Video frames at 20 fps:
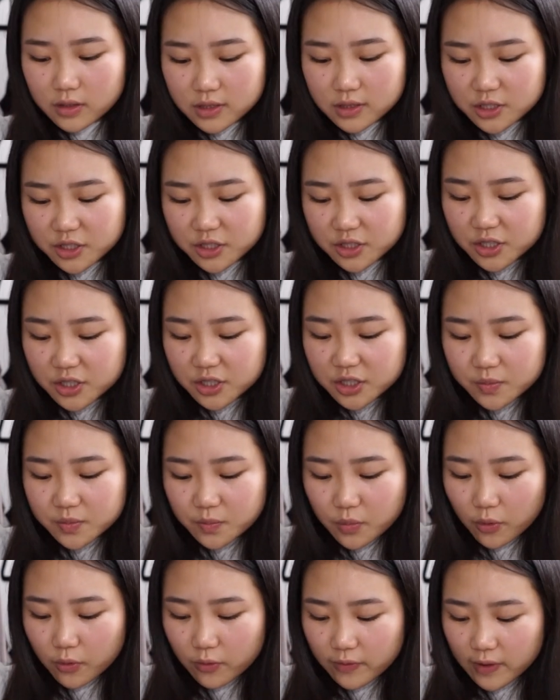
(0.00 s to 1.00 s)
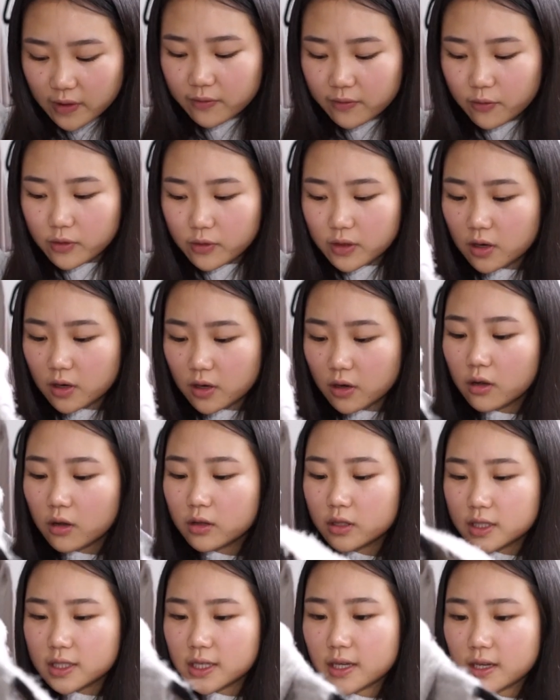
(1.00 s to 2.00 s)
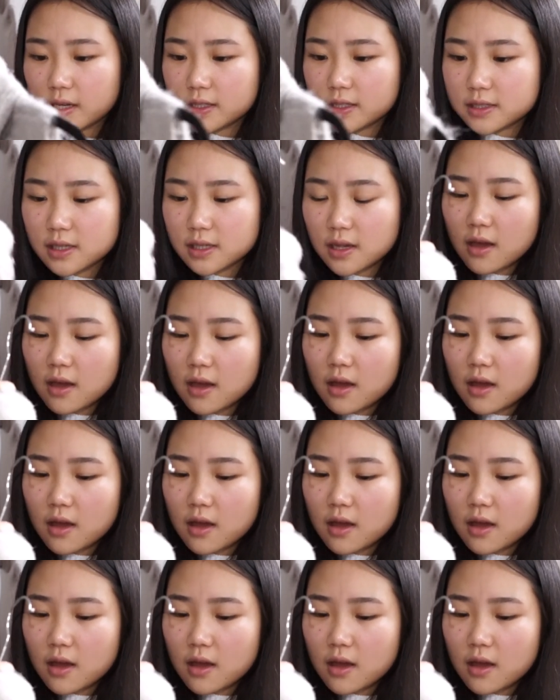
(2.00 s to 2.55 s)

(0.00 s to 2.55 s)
It's just perfect for the holidays.